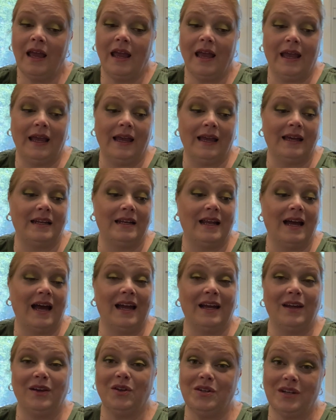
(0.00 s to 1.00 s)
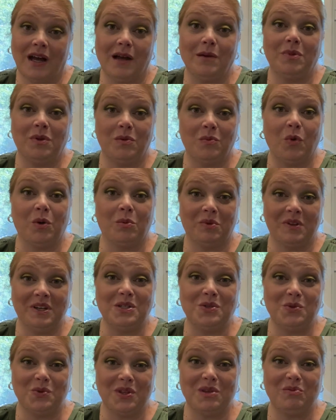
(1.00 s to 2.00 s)
and I could not be more
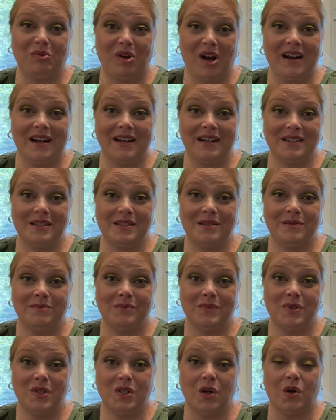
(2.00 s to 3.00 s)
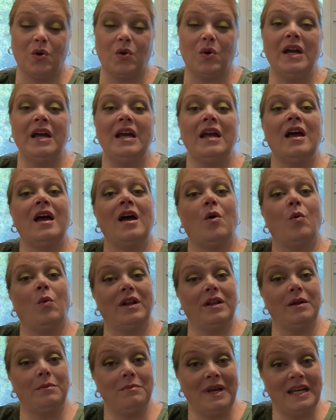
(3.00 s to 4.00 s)
pleased with the products. So
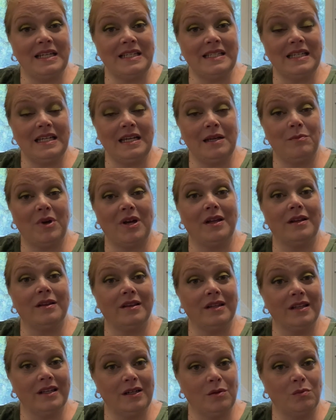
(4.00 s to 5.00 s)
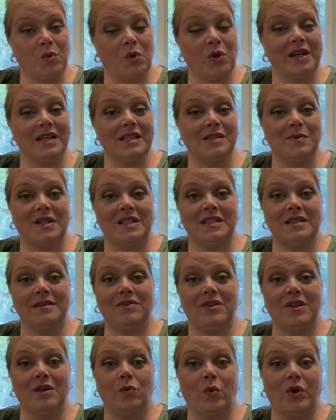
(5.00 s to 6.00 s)
while it may seem a little more
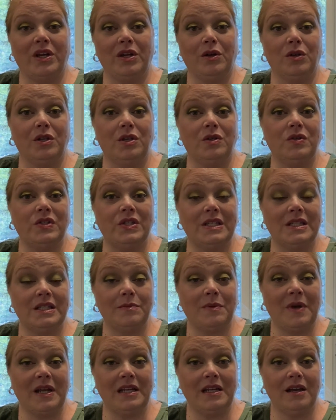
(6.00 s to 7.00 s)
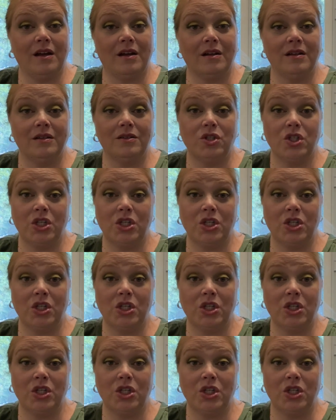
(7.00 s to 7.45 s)
expensive than what you're used to spending on